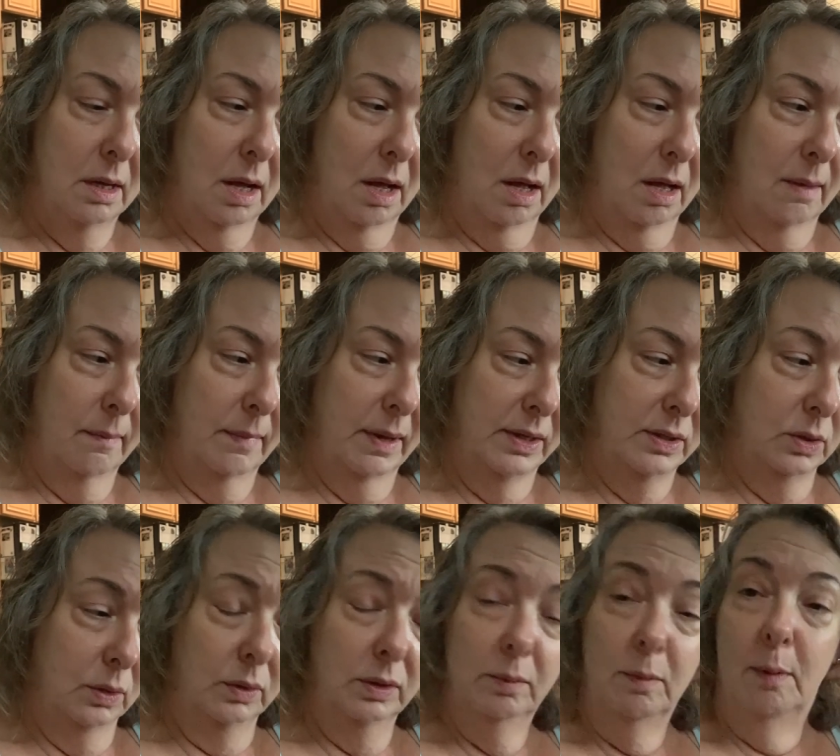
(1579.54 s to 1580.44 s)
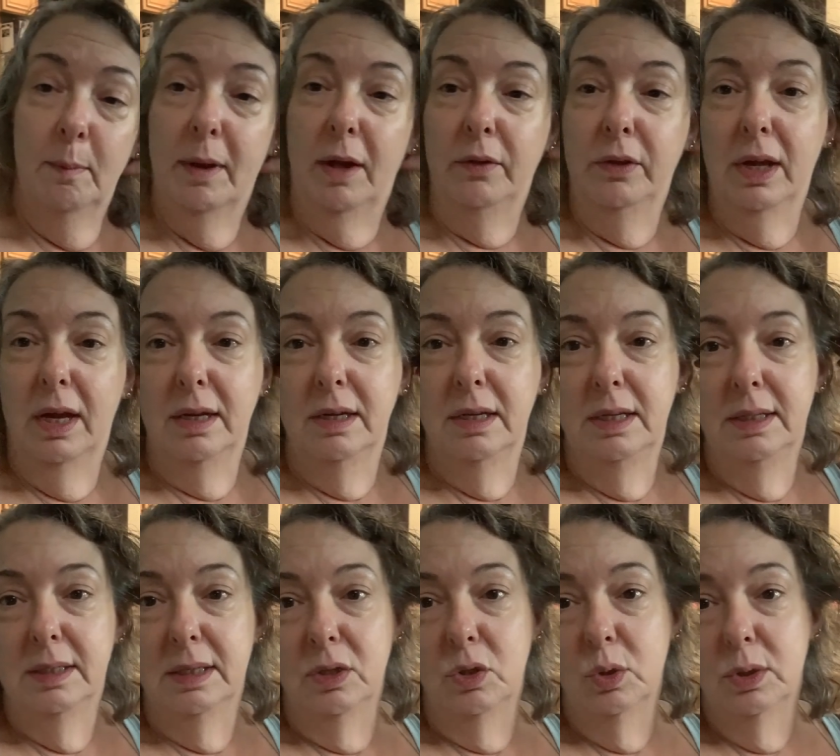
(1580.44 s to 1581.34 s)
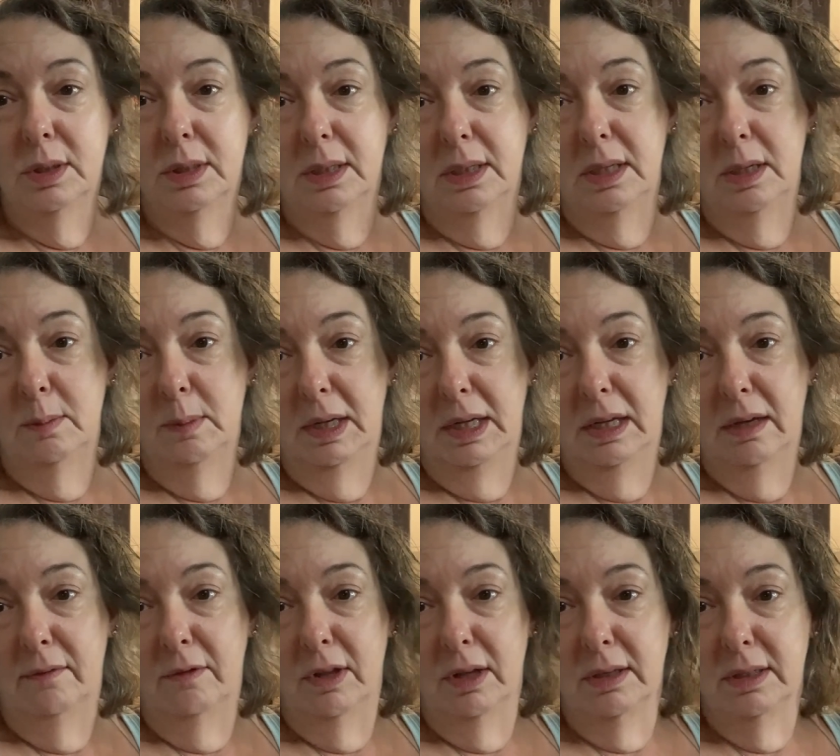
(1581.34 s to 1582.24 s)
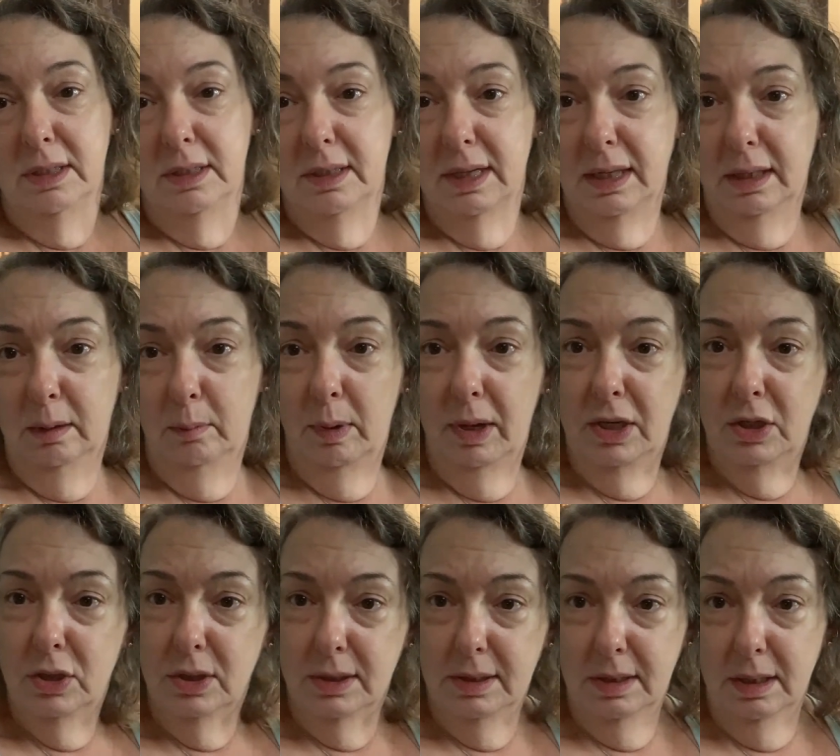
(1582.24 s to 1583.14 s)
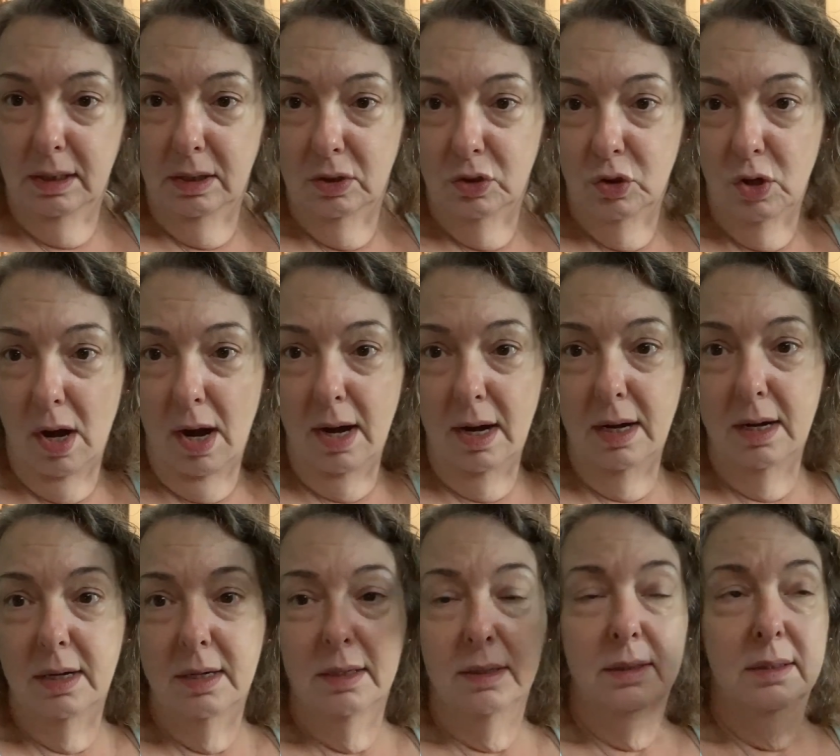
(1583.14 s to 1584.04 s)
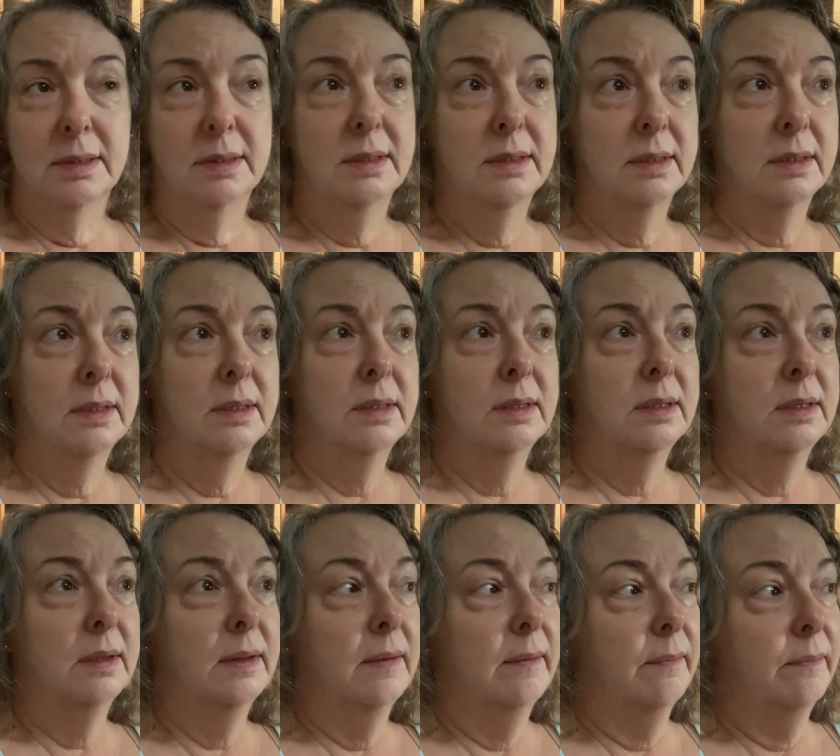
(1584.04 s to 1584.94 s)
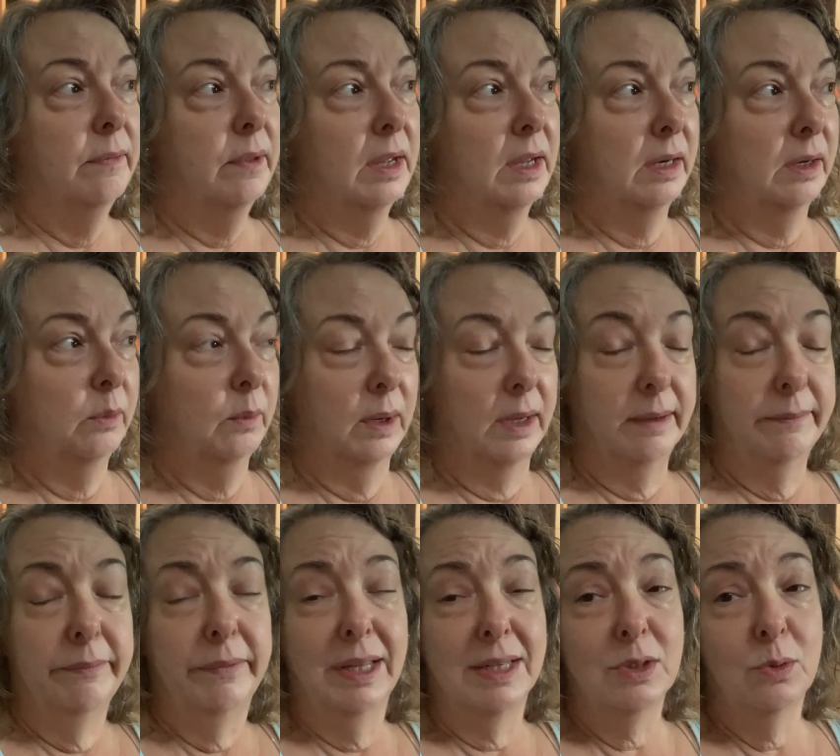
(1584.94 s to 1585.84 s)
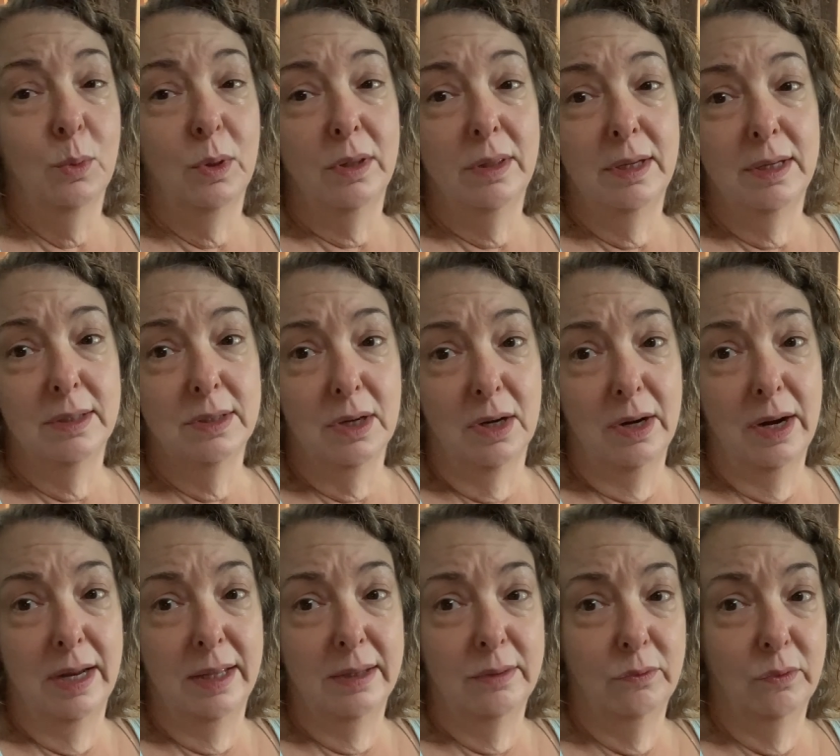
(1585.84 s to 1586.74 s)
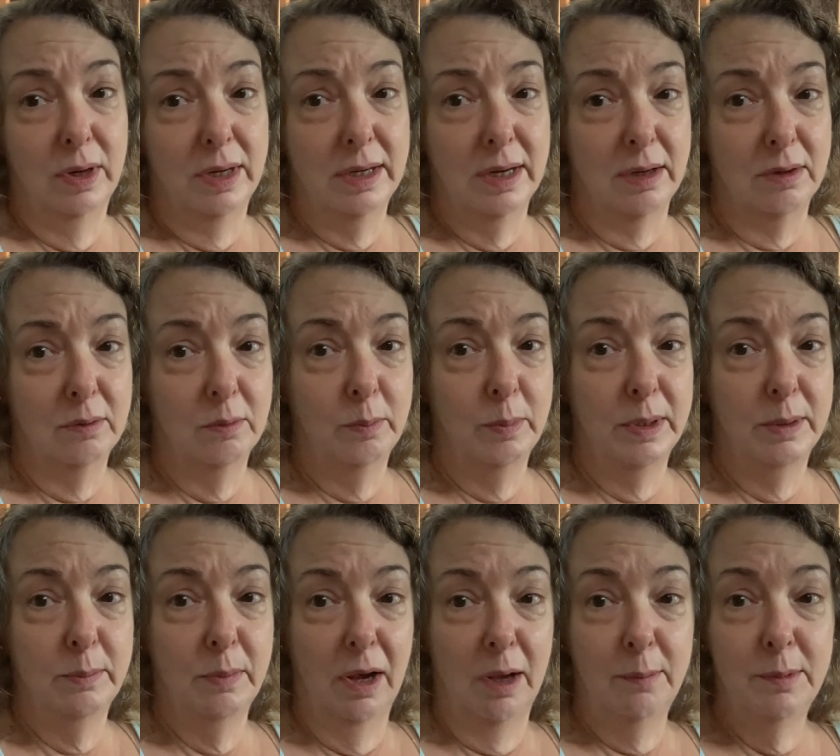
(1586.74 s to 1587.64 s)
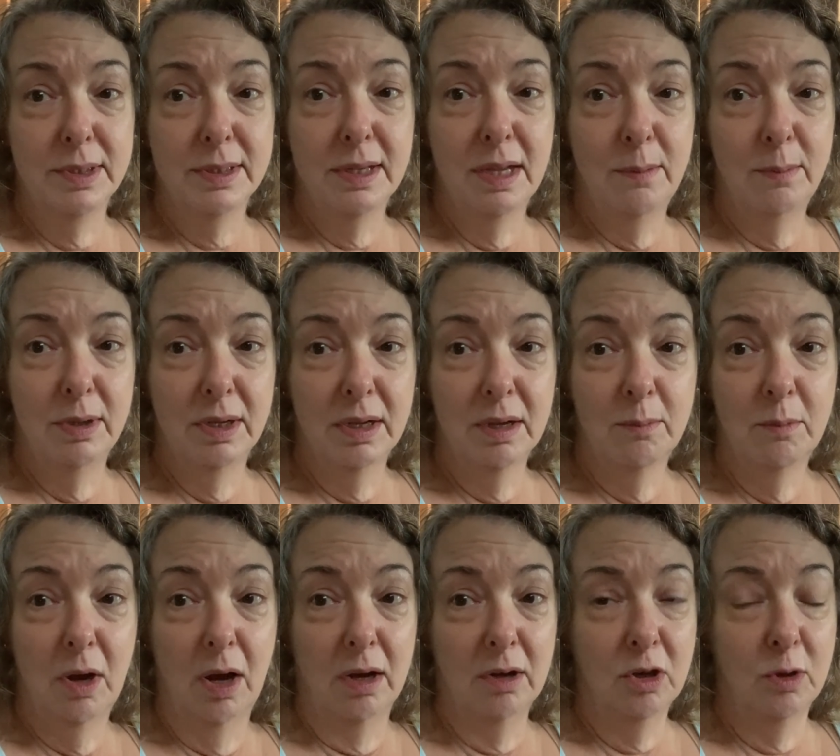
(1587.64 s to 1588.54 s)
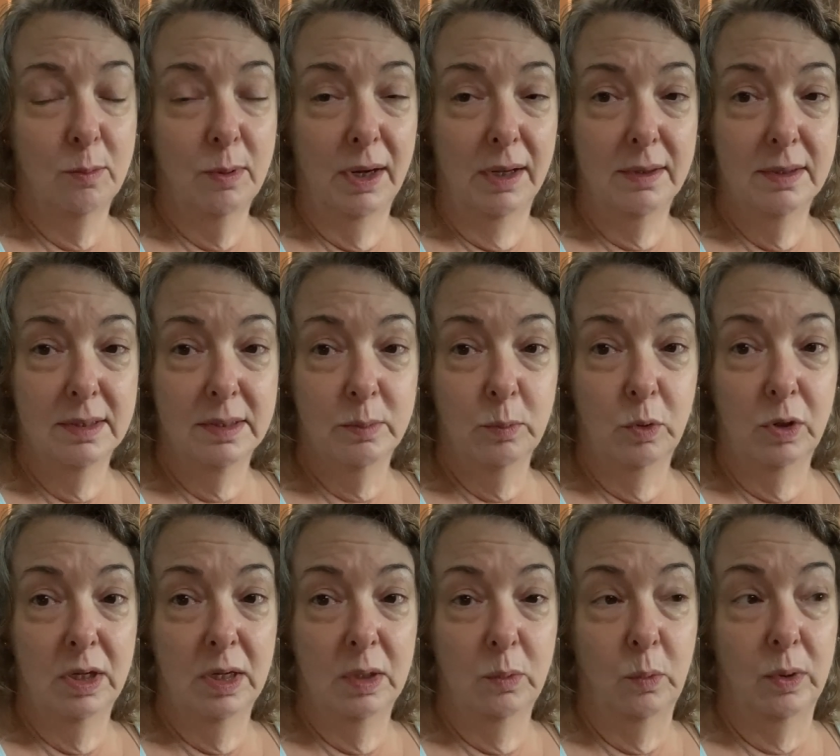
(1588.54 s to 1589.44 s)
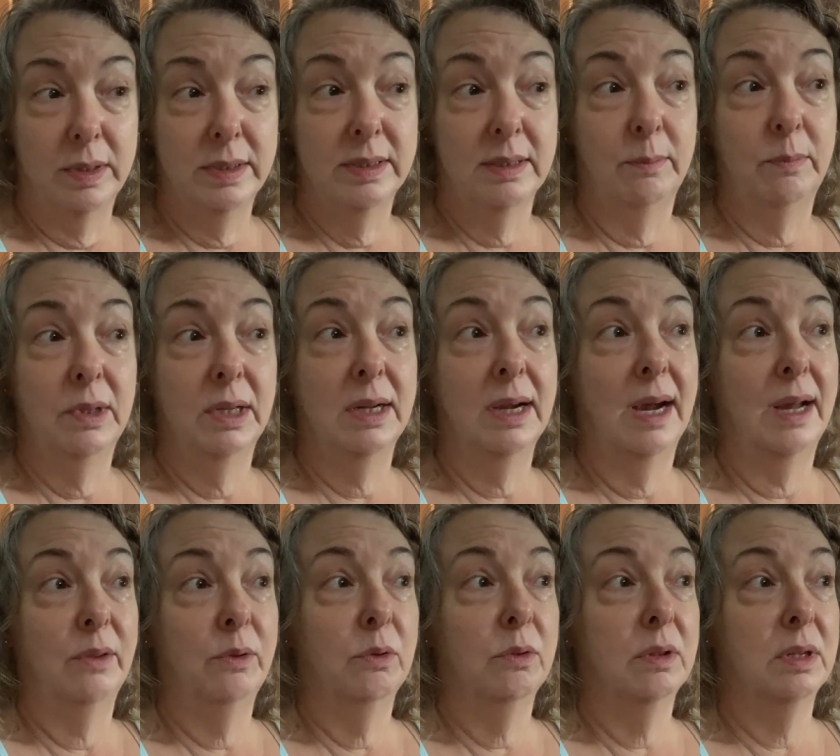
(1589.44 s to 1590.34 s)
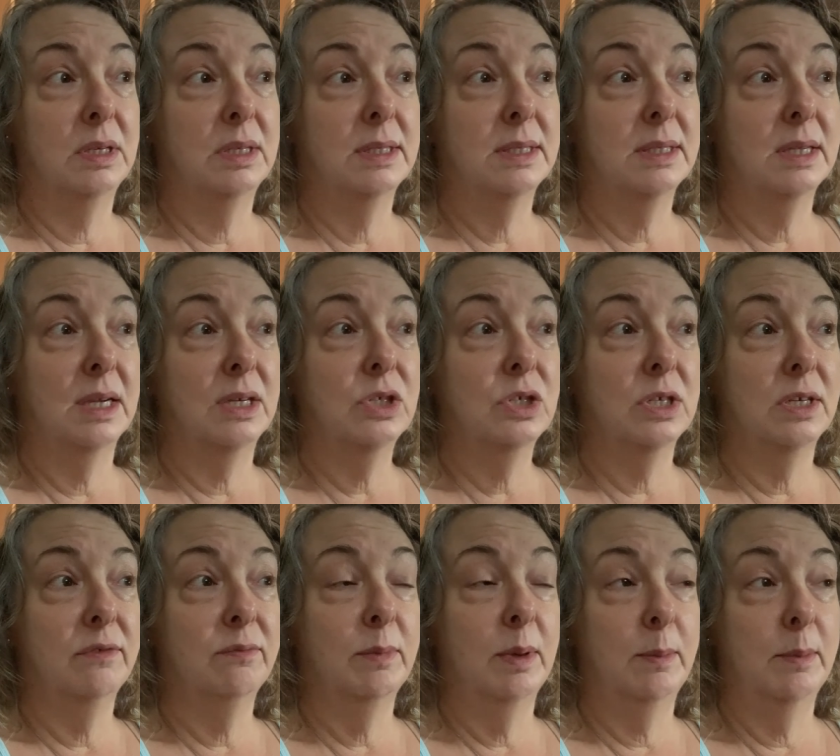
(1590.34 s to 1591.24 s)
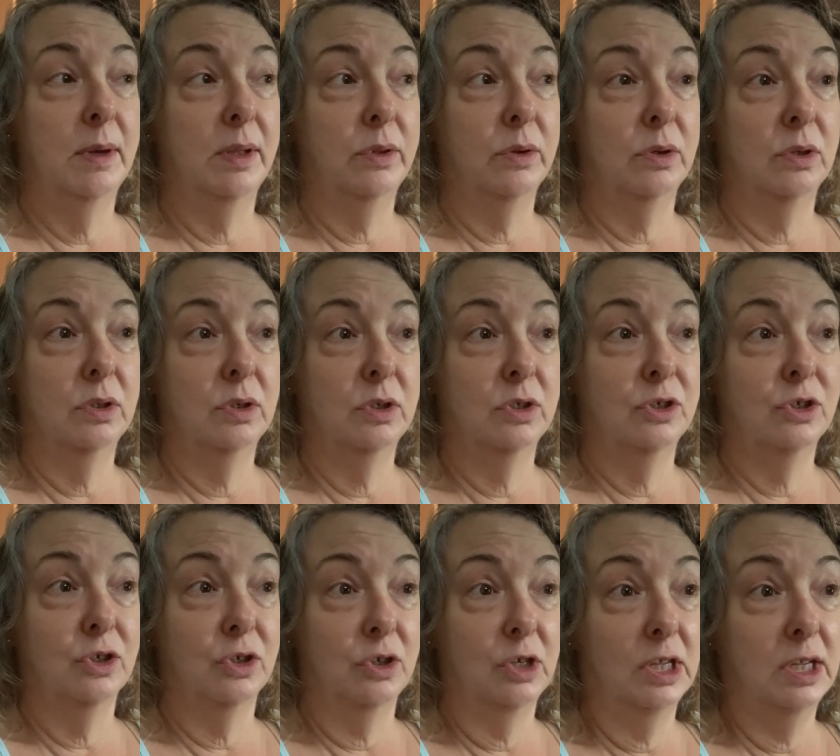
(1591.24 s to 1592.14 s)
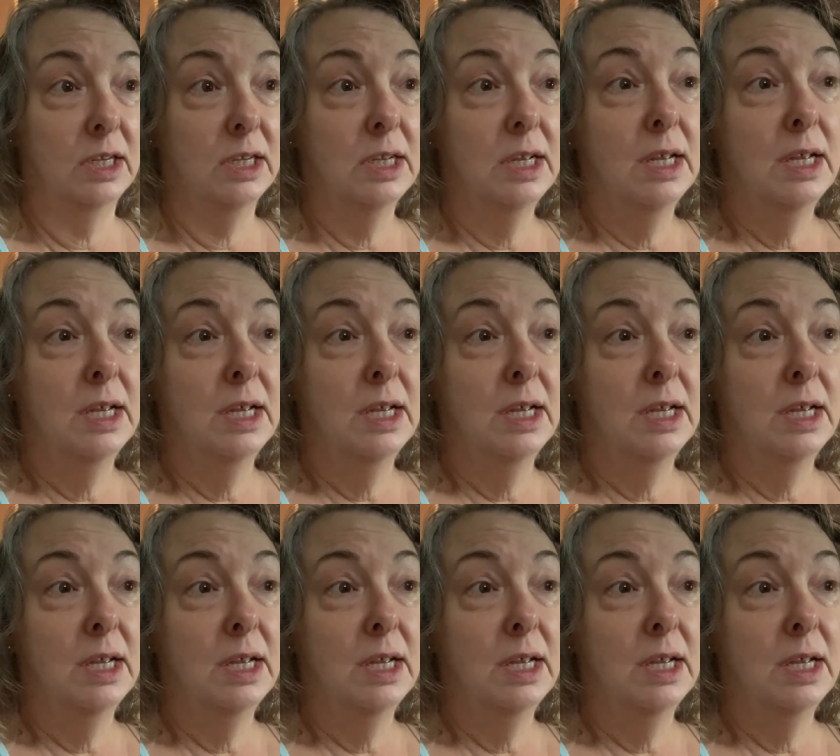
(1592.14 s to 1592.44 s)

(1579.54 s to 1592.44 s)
Um, I told him about that, and he's interested. He might give the daily pages thing a try. Anyway, that's where things are at right now. But Bob is keeping him occupied this morning with something other than discussion of my mother and her journey